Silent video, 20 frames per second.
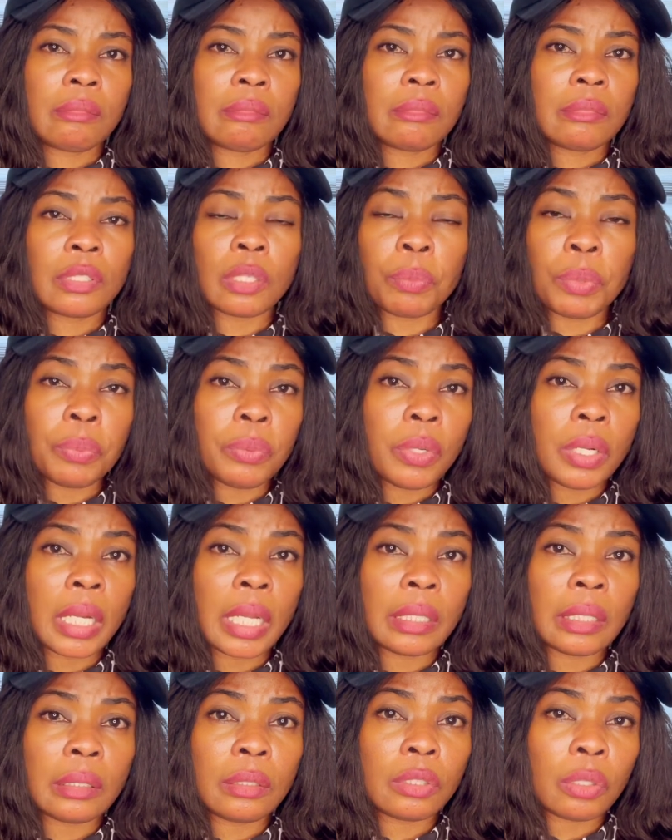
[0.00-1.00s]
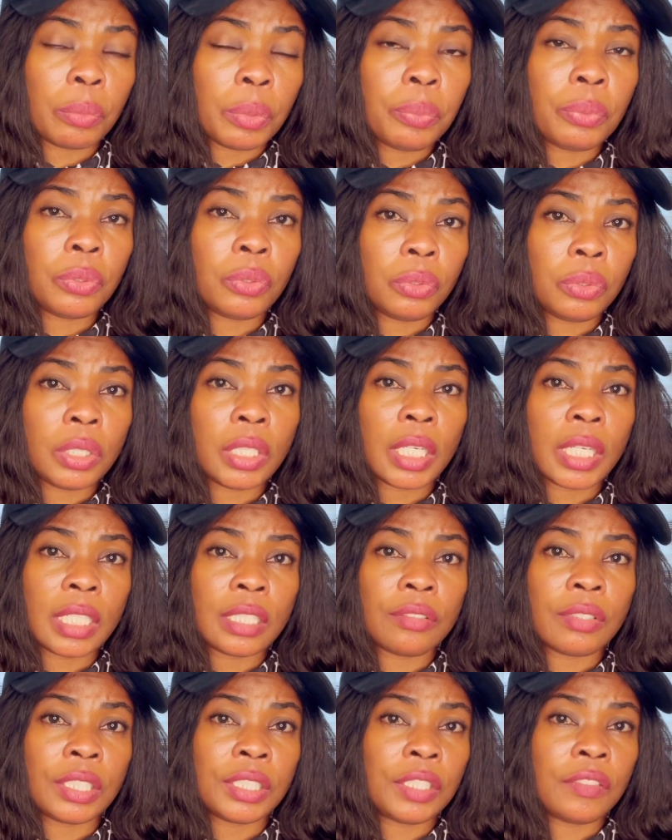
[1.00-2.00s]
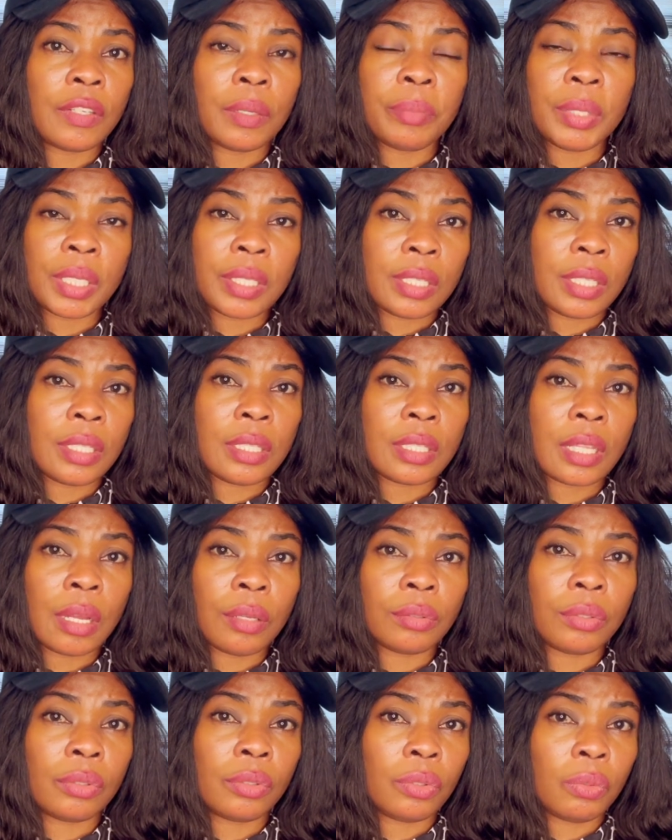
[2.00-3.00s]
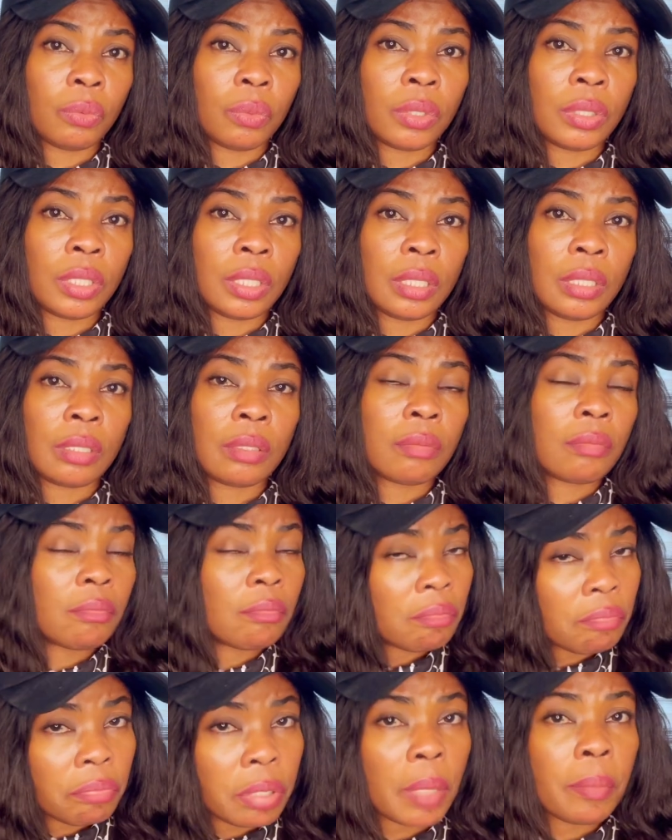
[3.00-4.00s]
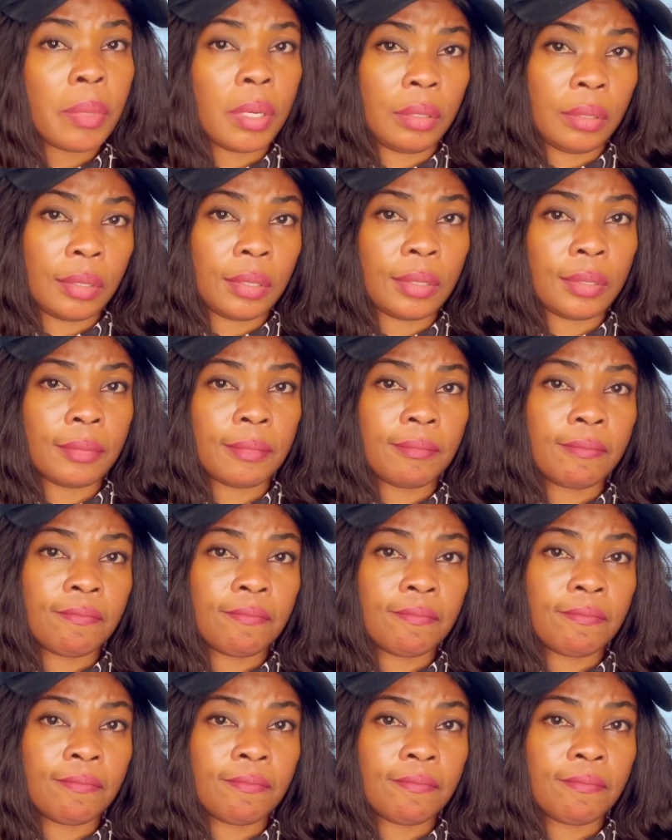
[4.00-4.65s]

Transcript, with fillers: some people can some people do take extra shift and make six thousand zloty per month.